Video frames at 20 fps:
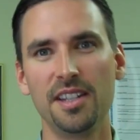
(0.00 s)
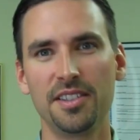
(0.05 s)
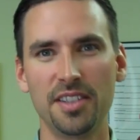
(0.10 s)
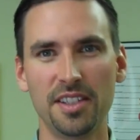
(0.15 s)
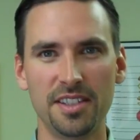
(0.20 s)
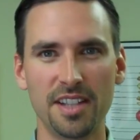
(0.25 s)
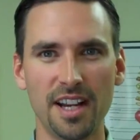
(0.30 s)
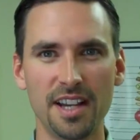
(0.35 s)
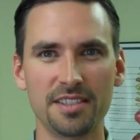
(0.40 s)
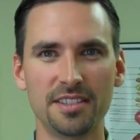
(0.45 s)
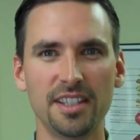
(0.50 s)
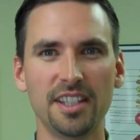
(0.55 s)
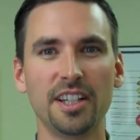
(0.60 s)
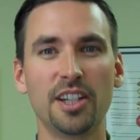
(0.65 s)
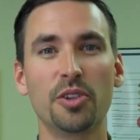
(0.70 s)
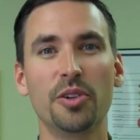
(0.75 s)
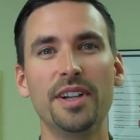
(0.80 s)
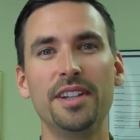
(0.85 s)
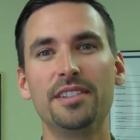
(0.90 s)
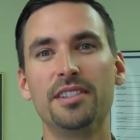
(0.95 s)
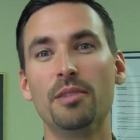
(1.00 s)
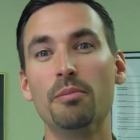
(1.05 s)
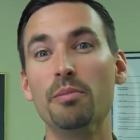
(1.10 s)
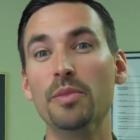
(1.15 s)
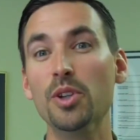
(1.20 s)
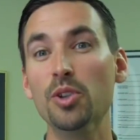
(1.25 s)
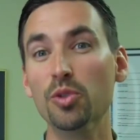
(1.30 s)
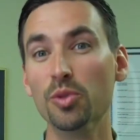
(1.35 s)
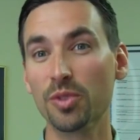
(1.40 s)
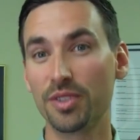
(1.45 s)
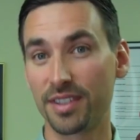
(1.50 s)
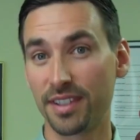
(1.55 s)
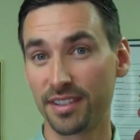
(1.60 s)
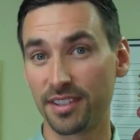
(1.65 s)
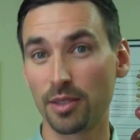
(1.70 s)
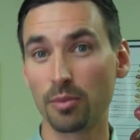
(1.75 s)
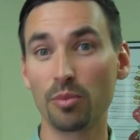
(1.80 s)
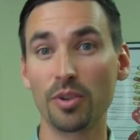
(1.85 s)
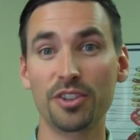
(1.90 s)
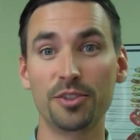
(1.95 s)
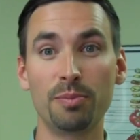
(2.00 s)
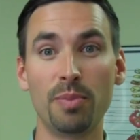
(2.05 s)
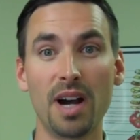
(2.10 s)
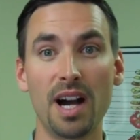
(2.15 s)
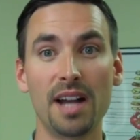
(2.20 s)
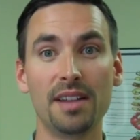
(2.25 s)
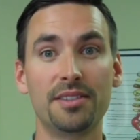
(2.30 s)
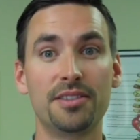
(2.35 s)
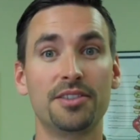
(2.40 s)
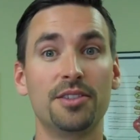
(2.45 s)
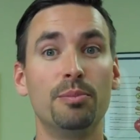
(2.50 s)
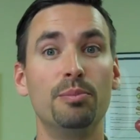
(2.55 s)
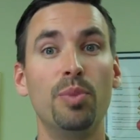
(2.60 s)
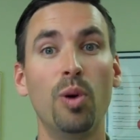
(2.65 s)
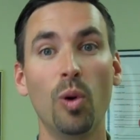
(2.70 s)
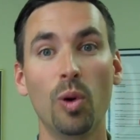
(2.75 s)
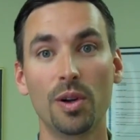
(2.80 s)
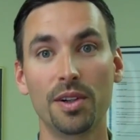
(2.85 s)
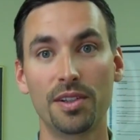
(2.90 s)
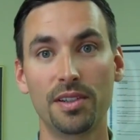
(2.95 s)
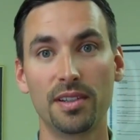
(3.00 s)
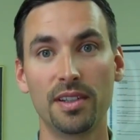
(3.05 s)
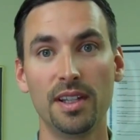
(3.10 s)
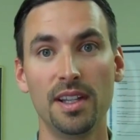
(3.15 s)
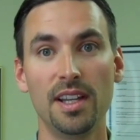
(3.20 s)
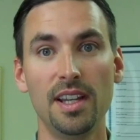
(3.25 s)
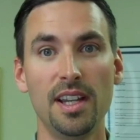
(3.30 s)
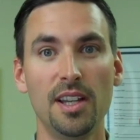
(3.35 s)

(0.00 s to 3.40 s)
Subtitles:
such as increase immune system response, support,